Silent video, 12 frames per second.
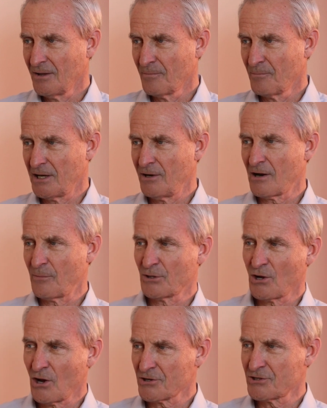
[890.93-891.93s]
But here I
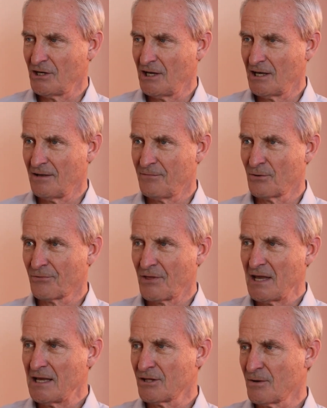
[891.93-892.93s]
would caution you, if you're
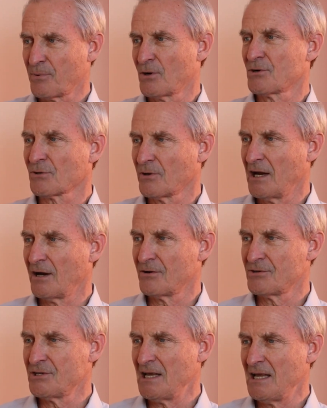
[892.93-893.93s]
thinking the personal
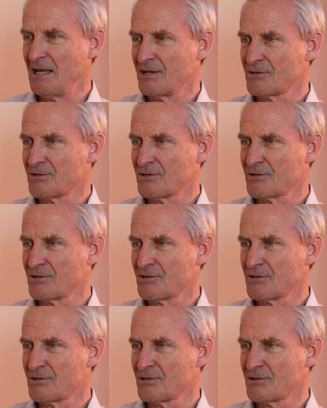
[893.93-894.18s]
guarantee